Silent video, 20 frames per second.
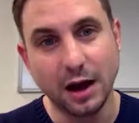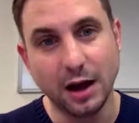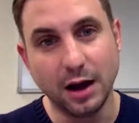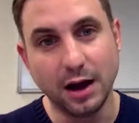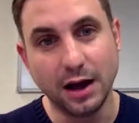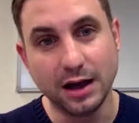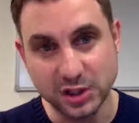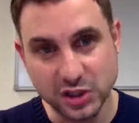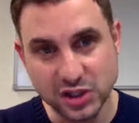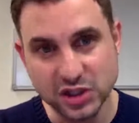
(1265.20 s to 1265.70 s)

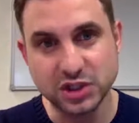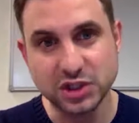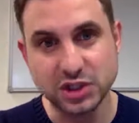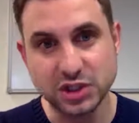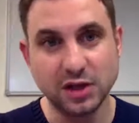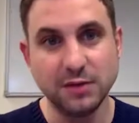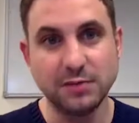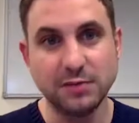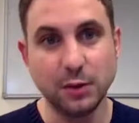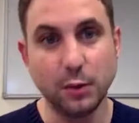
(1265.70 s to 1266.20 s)
uh, and
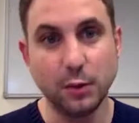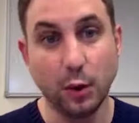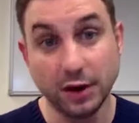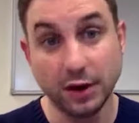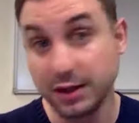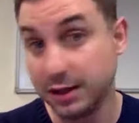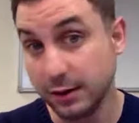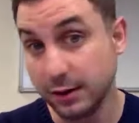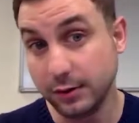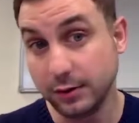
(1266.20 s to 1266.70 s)
consuming
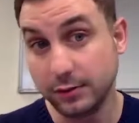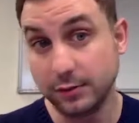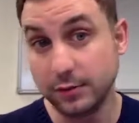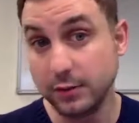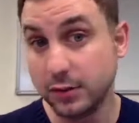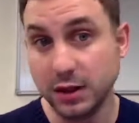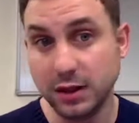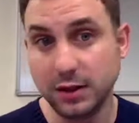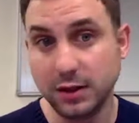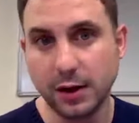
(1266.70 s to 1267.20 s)
what you
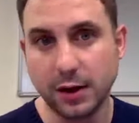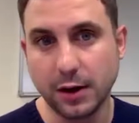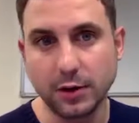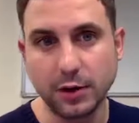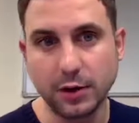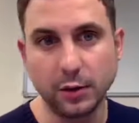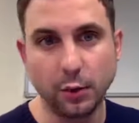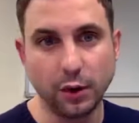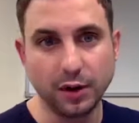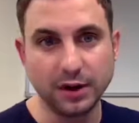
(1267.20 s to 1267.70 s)
you know
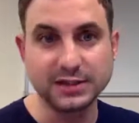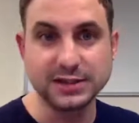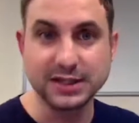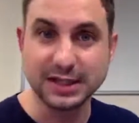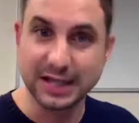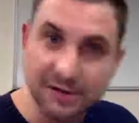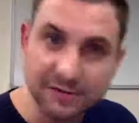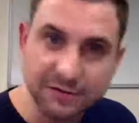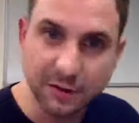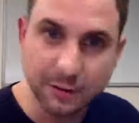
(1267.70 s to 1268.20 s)
you wanted to
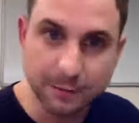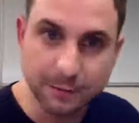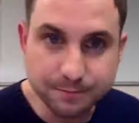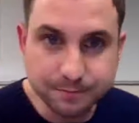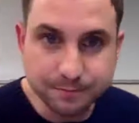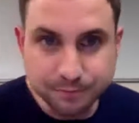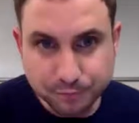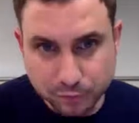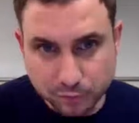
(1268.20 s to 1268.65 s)
give them.